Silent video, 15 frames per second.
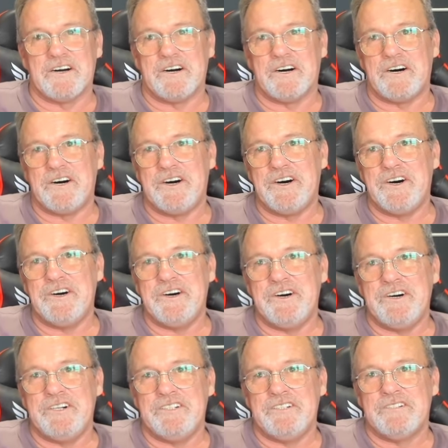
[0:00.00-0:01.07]

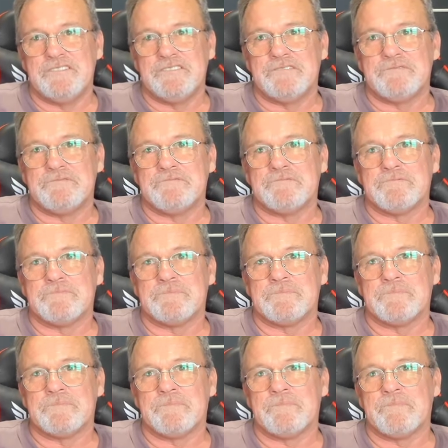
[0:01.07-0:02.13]

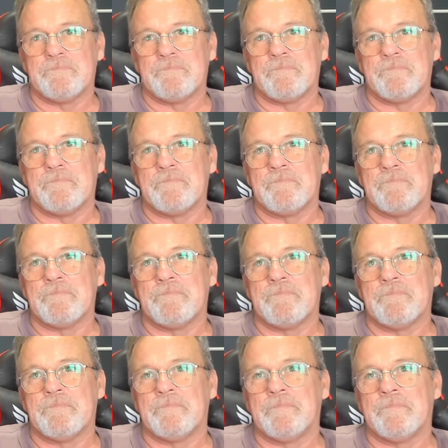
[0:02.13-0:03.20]

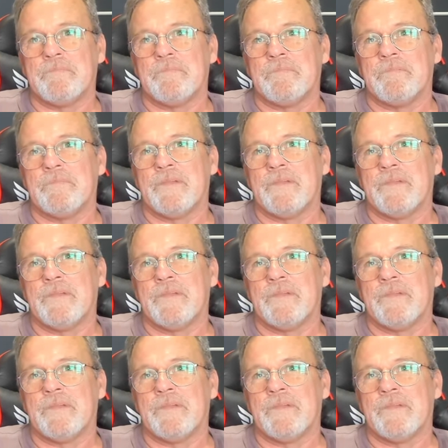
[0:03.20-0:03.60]
(no one is talking)